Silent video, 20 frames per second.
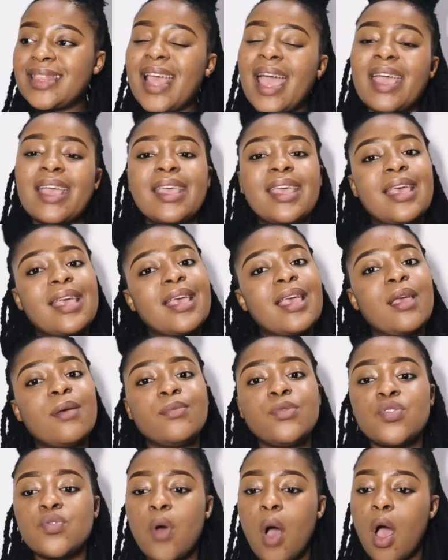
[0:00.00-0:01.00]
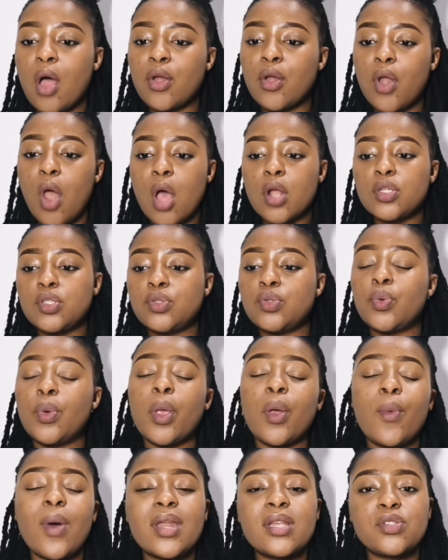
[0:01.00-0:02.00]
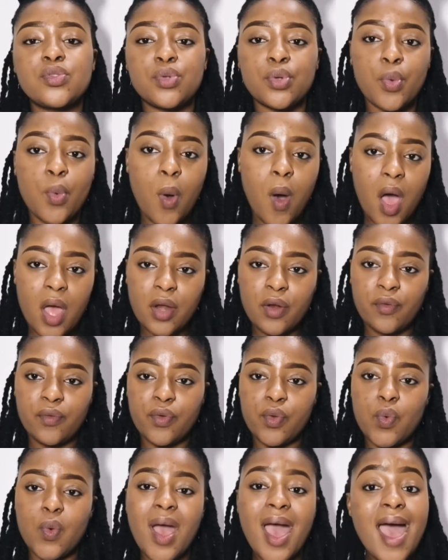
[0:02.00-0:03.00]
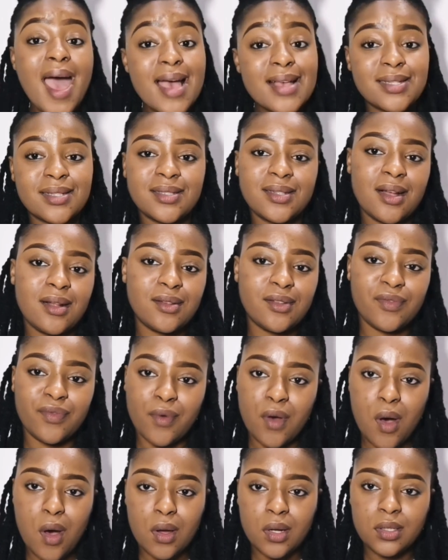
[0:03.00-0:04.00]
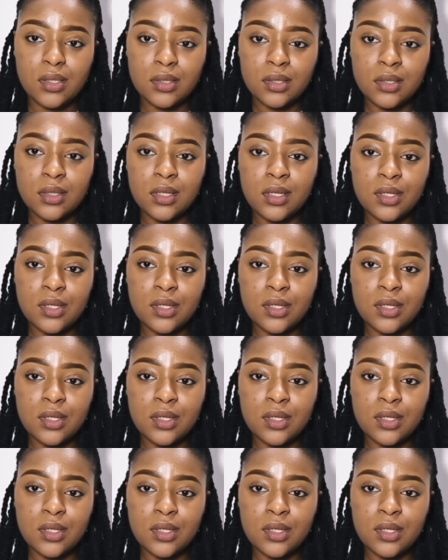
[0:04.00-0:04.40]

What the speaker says: thanking Him. You are not doing what is required of you as a child of God.